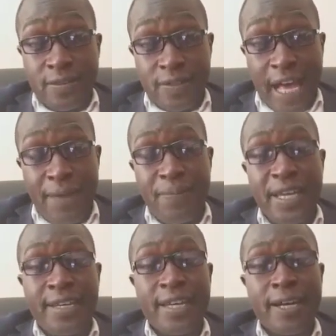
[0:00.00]
I
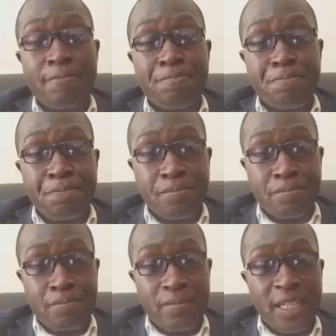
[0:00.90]
made
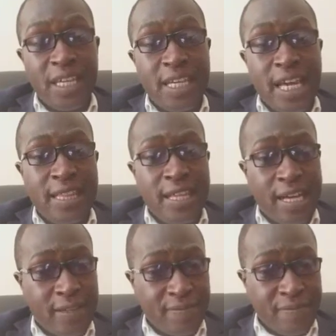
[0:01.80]

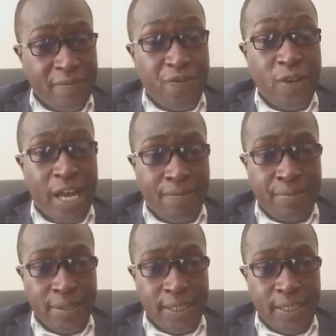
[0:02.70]
another follow-up
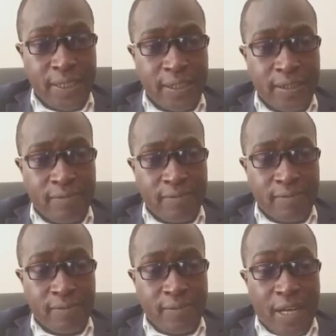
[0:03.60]

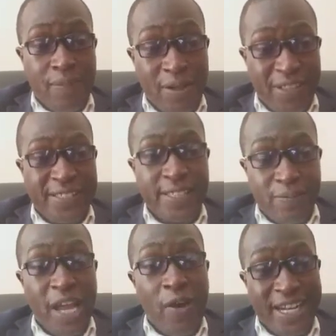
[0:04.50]
about the same,
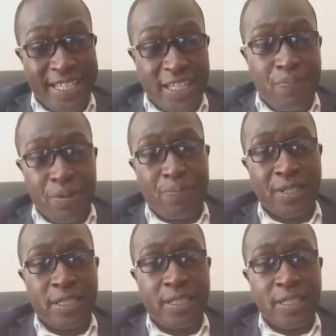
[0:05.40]
now at the
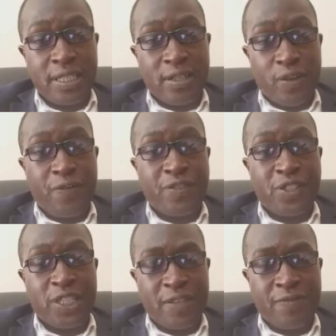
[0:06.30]
DPP
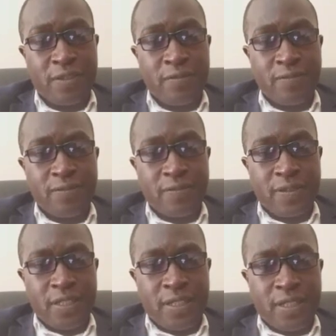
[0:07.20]
office level.
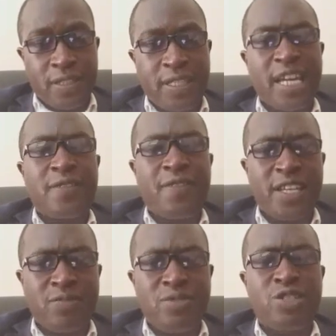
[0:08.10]
they
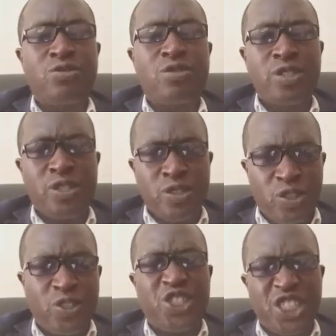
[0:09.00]
advised me to
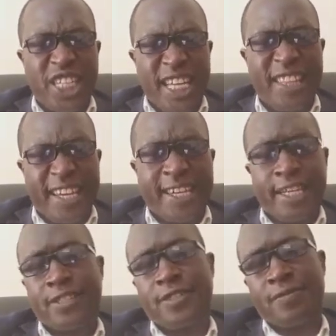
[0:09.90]
launch in another
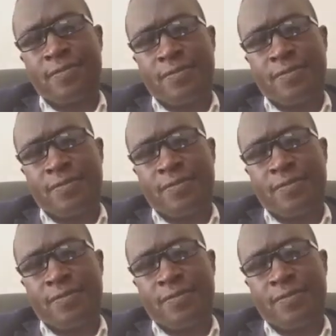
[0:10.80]
case.